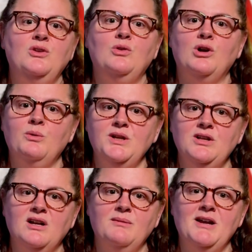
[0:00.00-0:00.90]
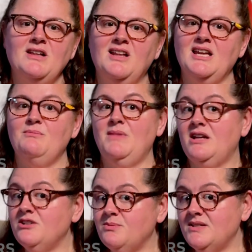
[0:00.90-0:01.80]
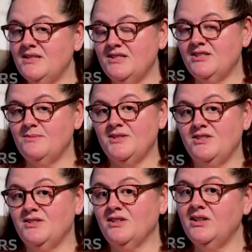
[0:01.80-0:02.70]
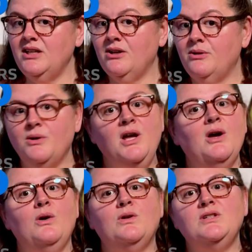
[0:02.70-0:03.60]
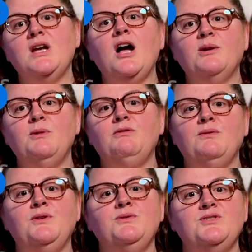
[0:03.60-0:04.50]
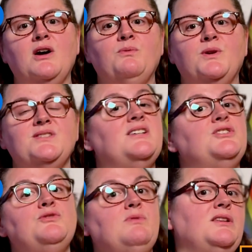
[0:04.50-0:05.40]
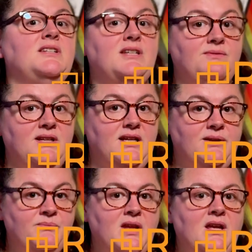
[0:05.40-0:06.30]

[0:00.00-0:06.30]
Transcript: nor are we talking about client management systems such as Clio or document review software such as Relativity.